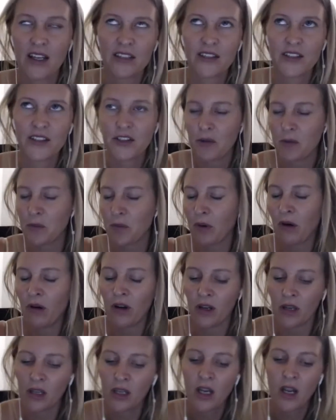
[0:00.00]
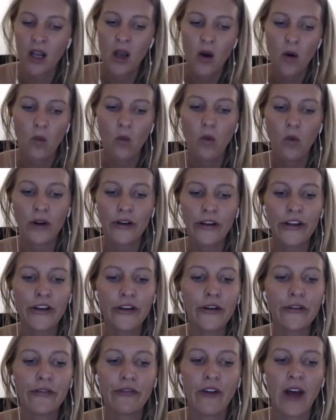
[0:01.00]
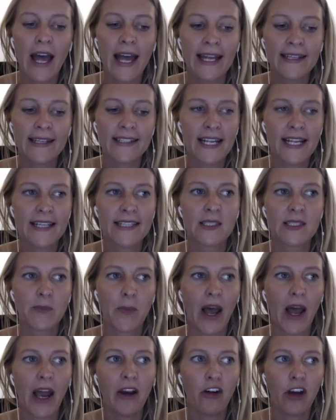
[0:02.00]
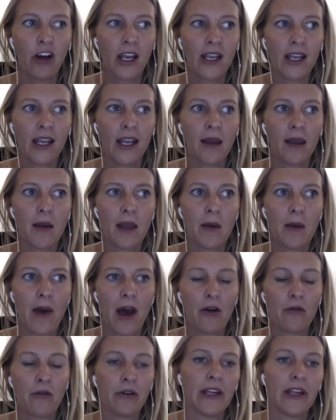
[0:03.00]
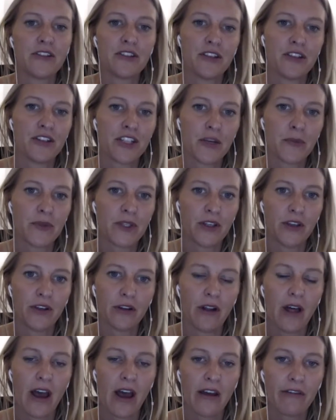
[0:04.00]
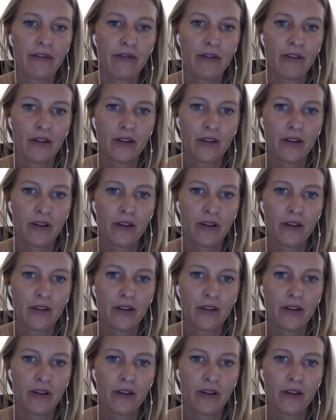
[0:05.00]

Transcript: so important. What do you find inspiring about relationships in your life?